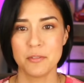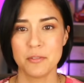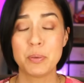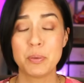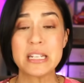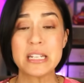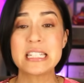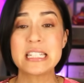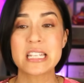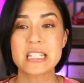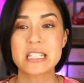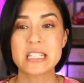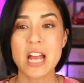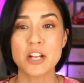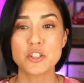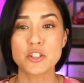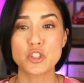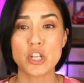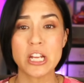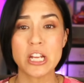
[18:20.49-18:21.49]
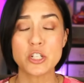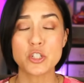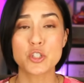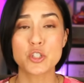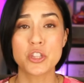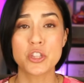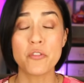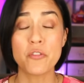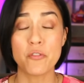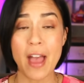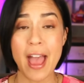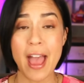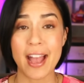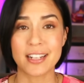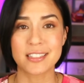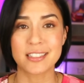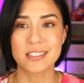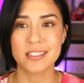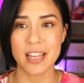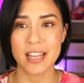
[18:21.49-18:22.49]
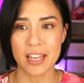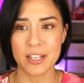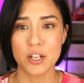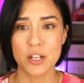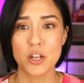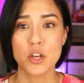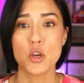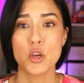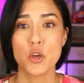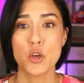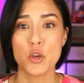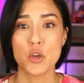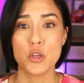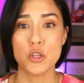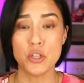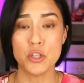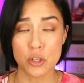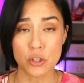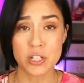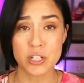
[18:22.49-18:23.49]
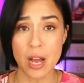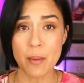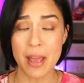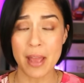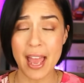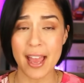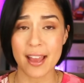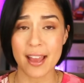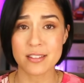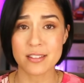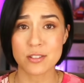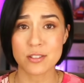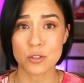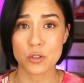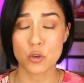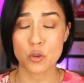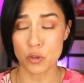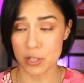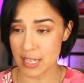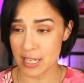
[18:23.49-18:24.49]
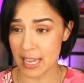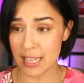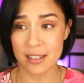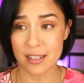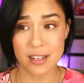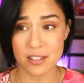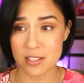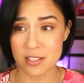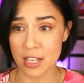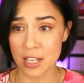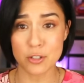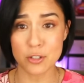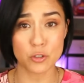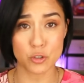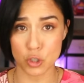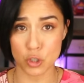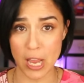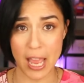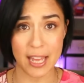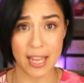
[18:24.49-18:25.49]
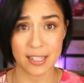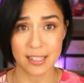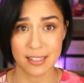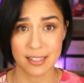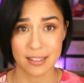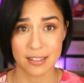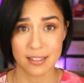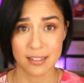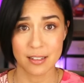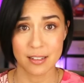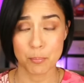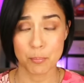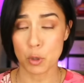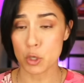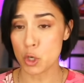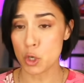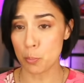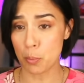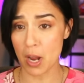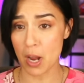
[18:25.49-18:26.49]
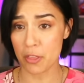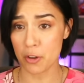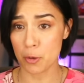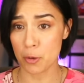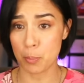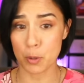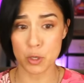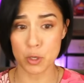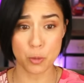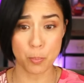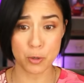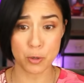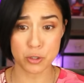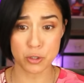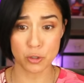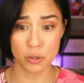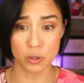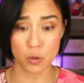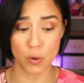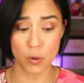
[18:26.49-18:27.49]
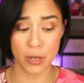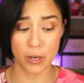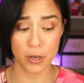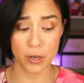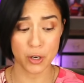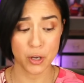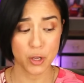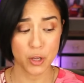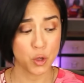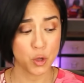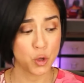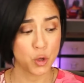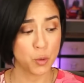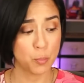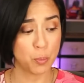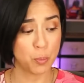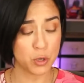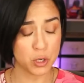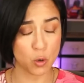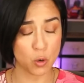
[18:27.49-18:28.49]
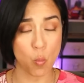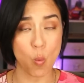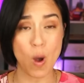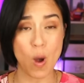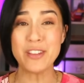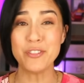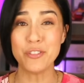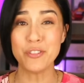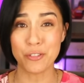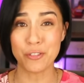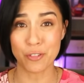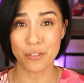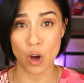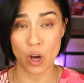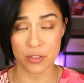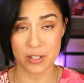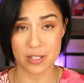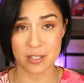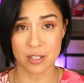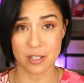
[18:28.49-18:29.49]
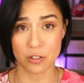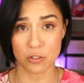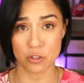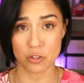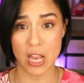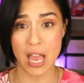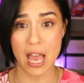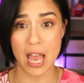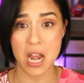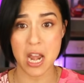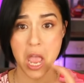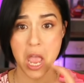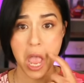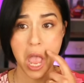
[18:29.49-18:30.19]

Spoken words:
But it does not change the fact that your dumbass created a signal chat, put your brother, put your personal lawyer, put your wife on the signal chat